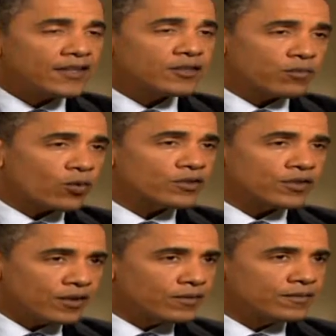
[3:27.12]
that's important
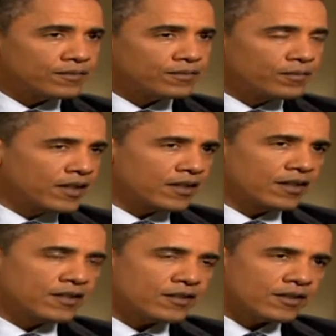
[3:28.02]
to know
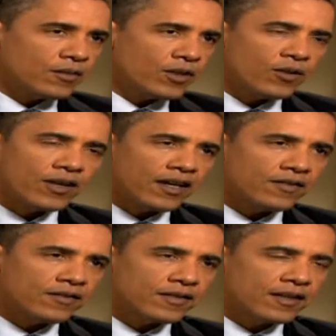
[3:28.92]
because we don't
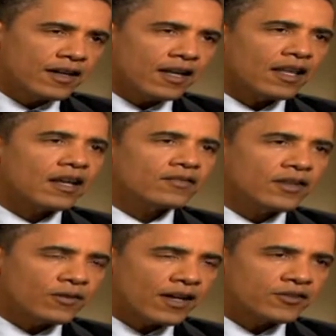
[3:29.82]
have a lot of
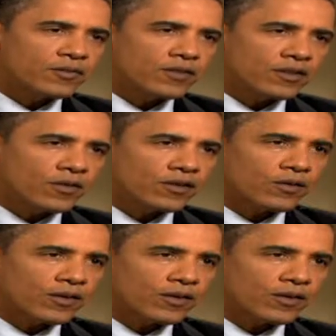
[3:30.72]
interaction with the North